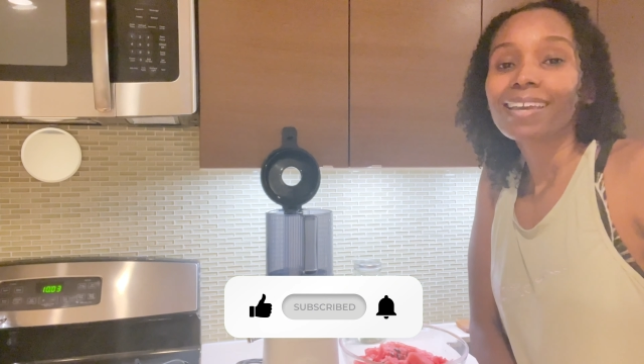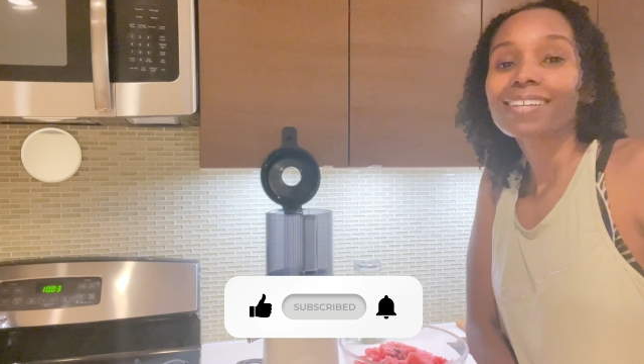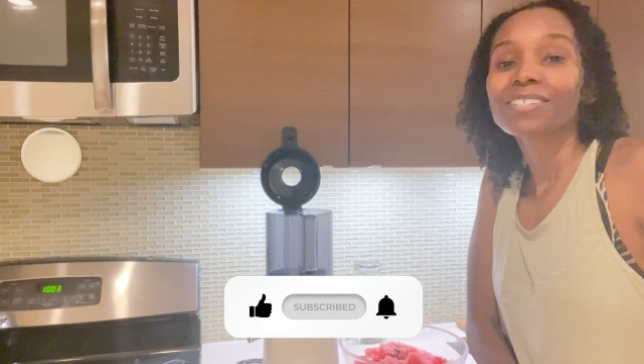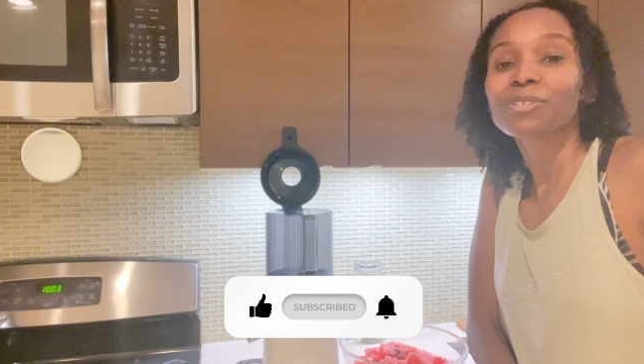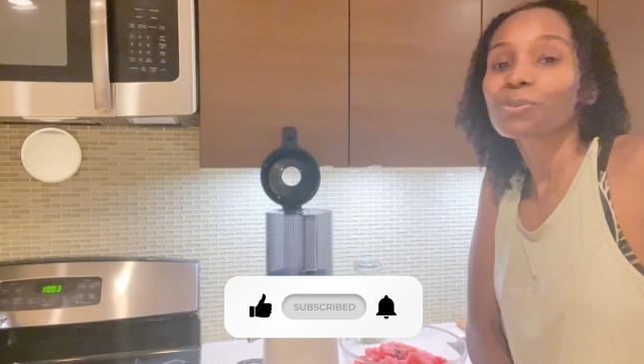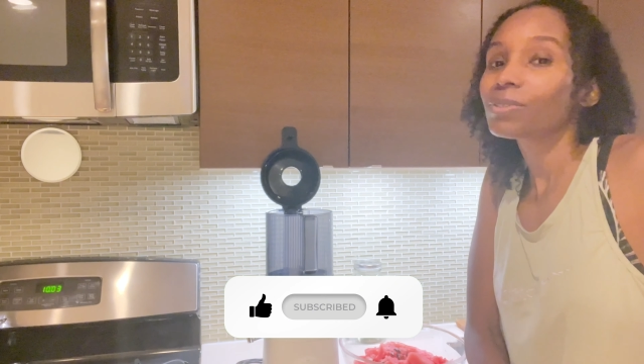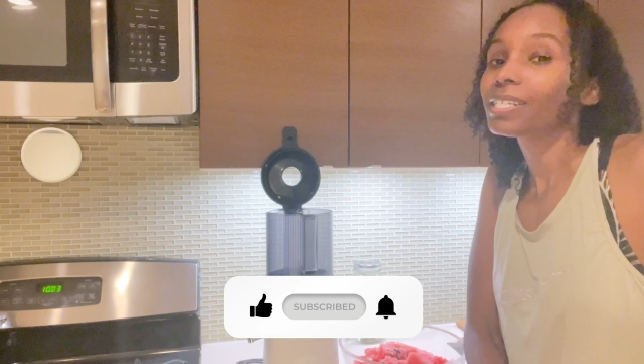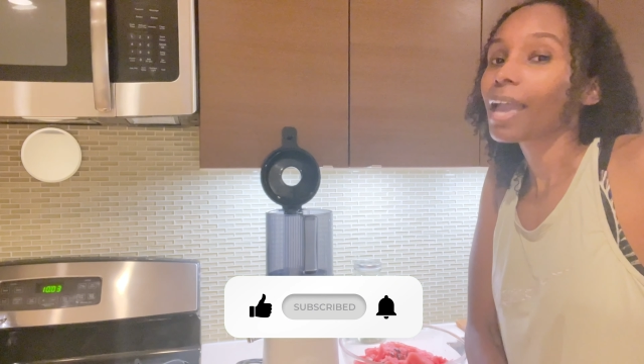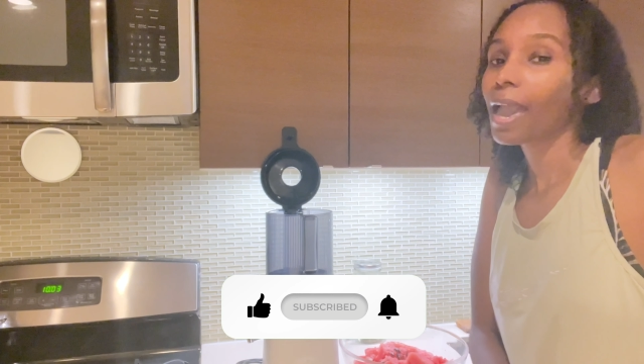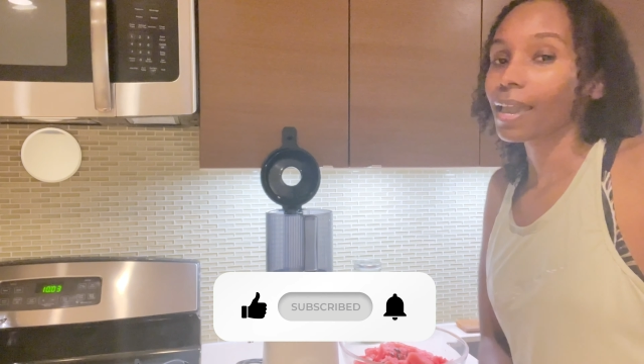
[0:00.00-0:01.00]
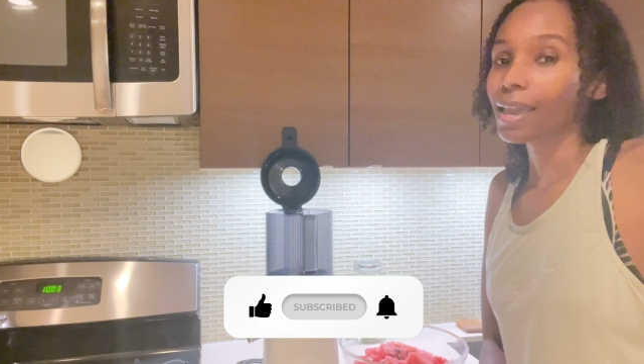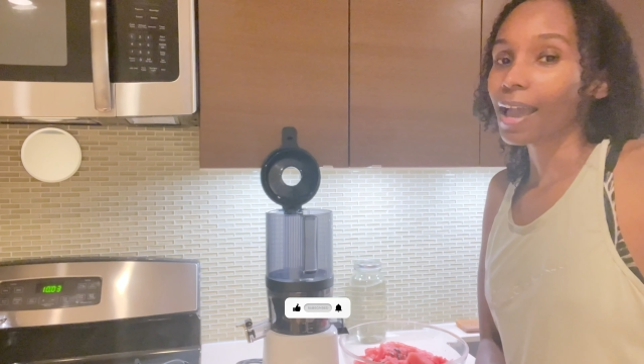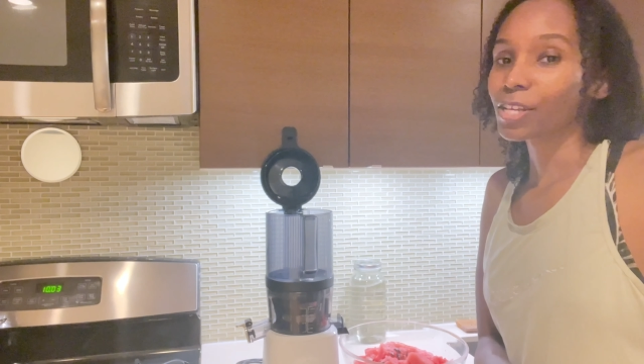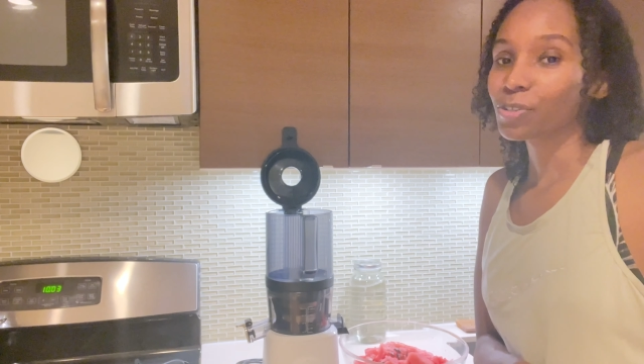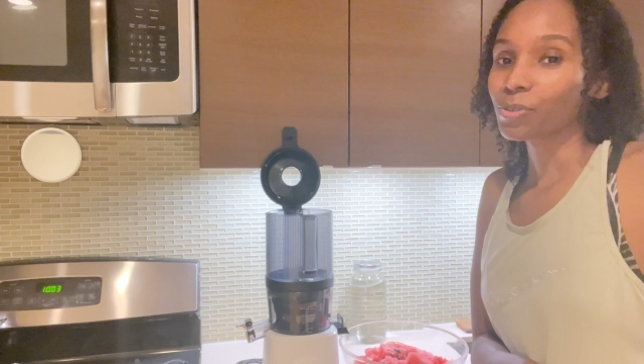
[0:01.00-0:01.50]
And today,
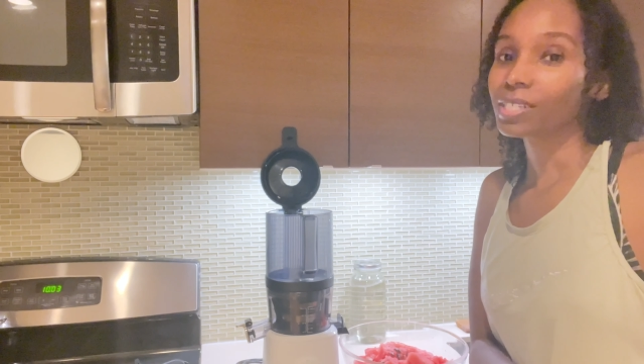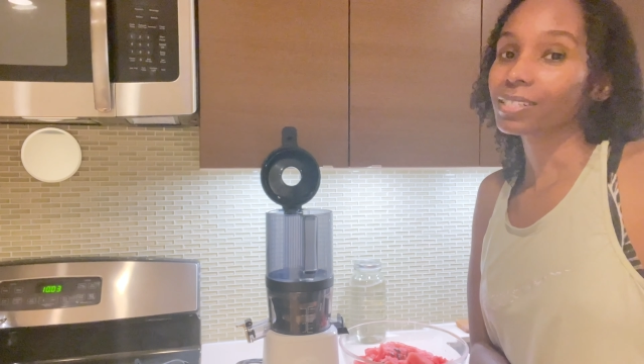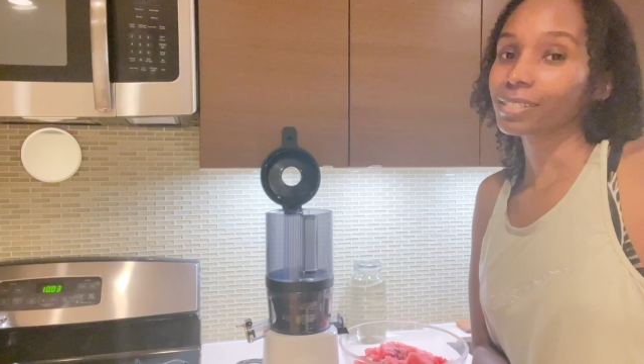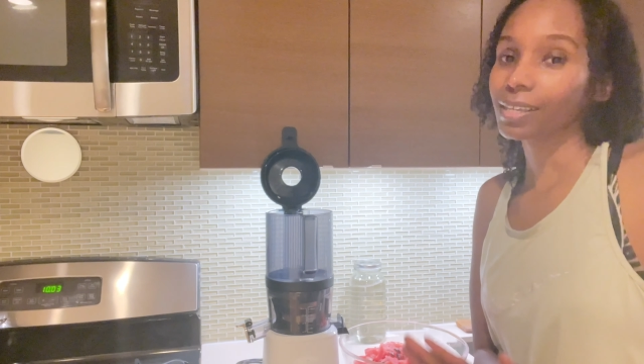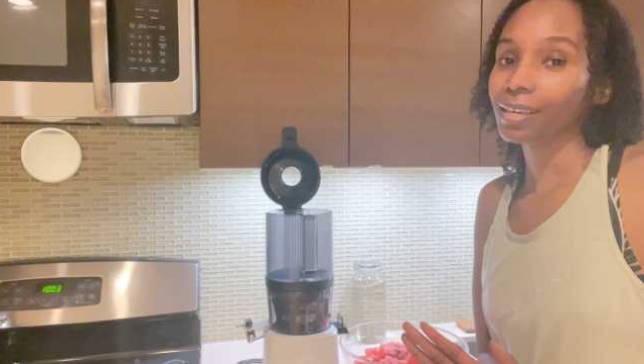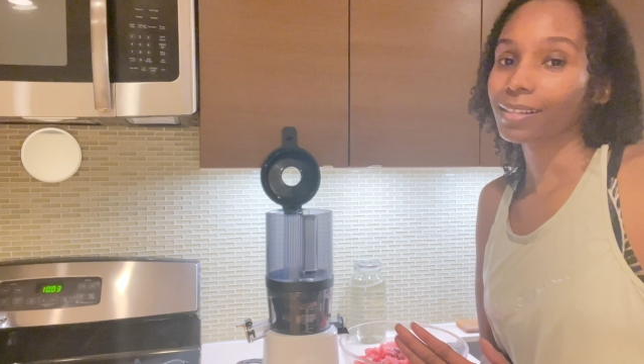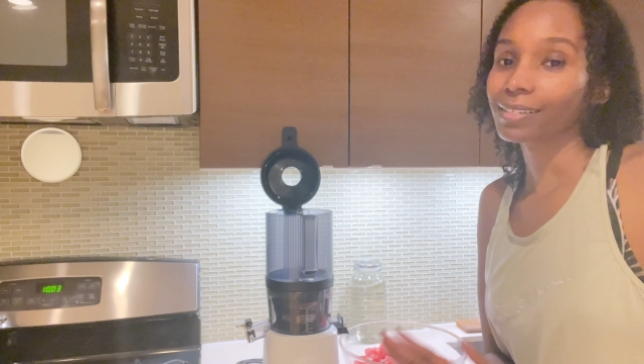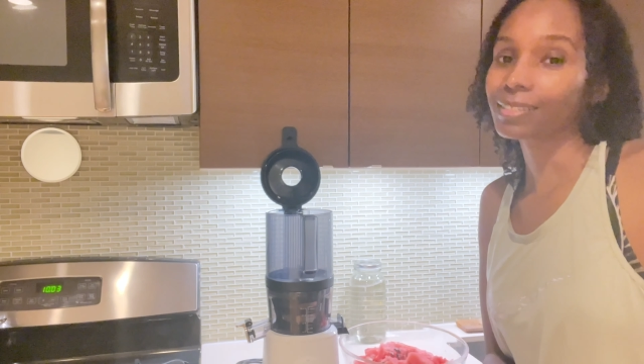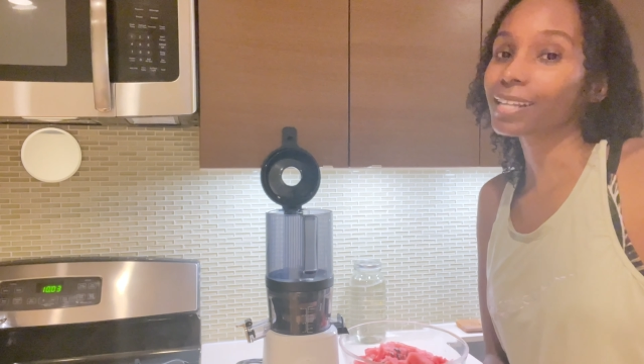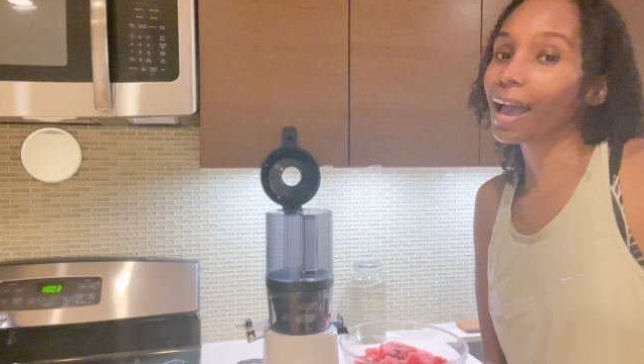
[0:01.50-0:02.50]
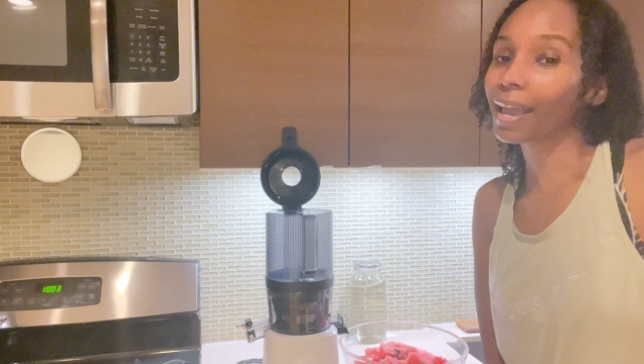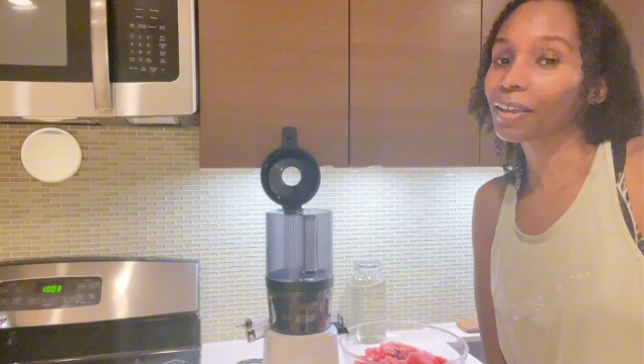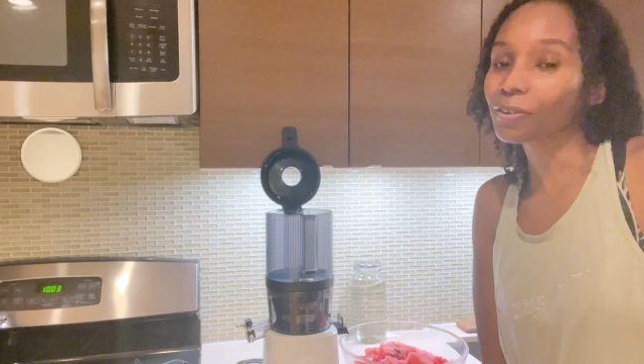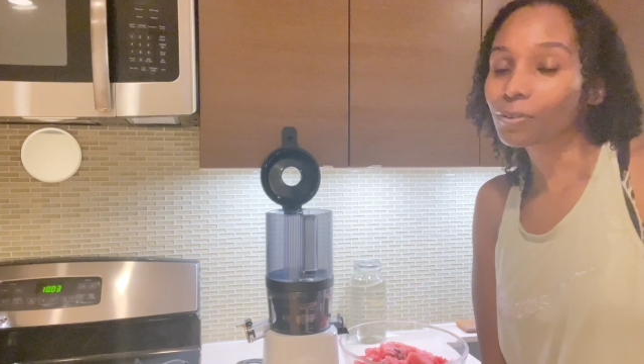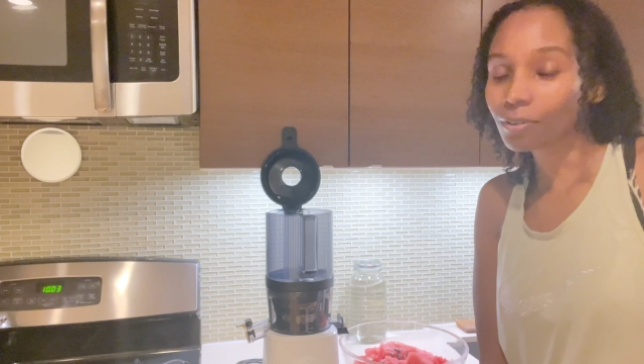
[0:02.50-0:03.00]
as you can see in the
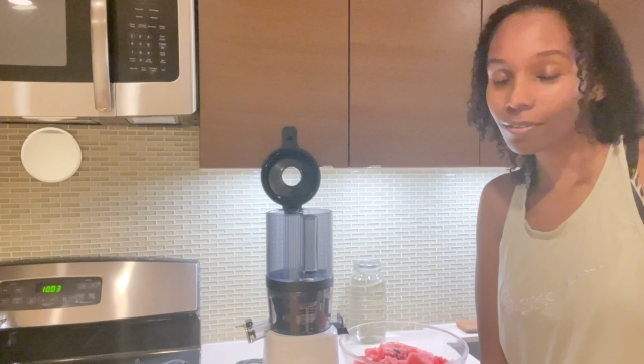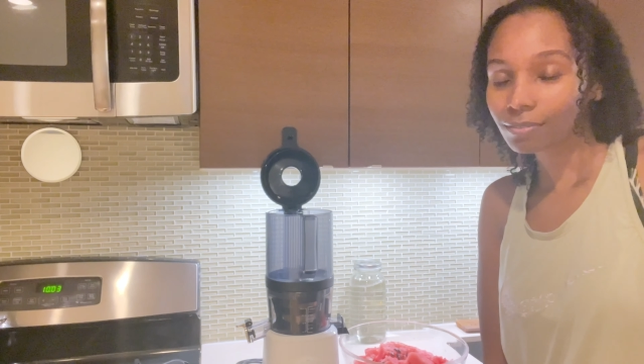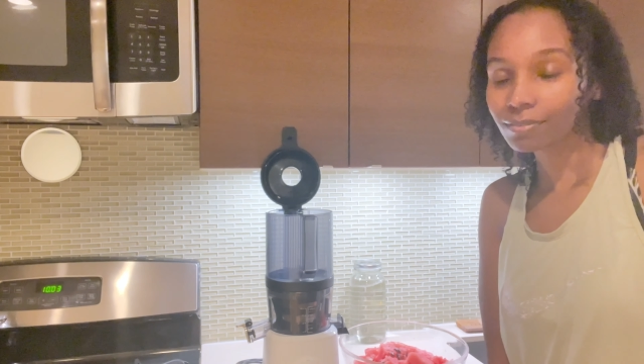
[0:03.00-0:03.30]
title,